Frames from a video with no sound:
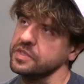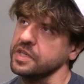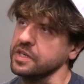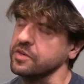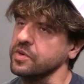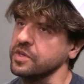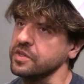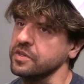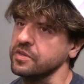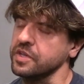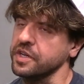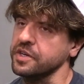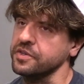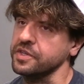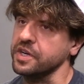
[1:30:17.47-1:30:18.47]
not quite
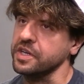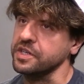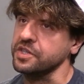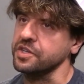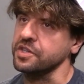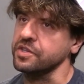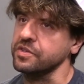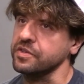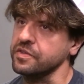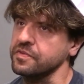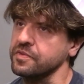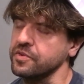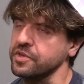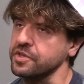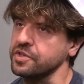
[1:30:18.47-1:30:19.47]
literally, I don't actually hear a
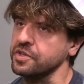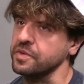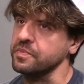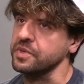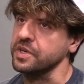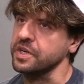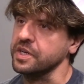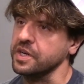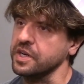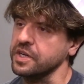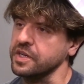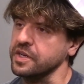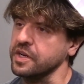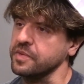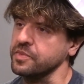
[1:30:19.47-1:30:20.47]
phonation, but
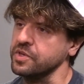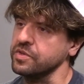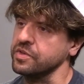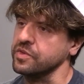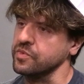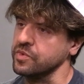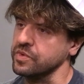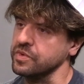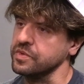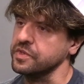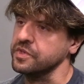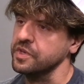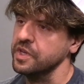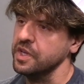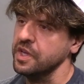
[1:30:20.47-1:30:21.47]
I'm hearing
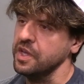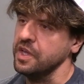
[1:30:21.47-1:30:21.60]
words.